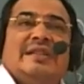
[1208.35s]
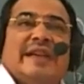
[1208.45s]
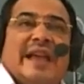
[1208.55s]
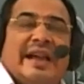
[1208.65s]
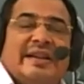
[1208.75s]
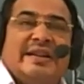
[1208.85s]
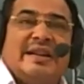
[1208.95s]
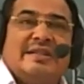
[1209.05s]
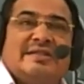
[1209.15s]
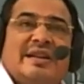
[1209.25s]
the
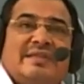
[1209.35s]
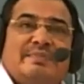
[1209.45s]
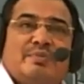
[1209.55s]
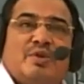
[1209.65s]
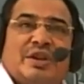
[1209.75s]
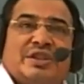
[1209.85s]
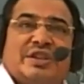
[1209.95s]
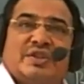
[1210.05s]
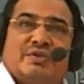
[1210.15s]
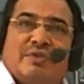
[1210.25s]
agricultural
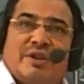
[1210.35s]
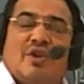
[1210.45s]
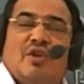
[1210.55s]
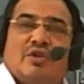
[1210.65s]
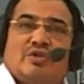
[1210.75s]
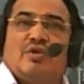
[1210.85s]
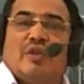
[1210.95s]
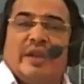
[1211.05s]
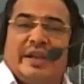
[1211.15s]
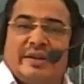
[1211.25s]
productions were also
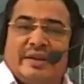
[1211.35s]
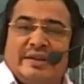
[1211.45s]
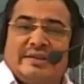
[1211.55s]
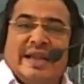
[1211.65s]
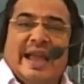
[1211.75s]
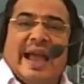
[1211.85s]
increased,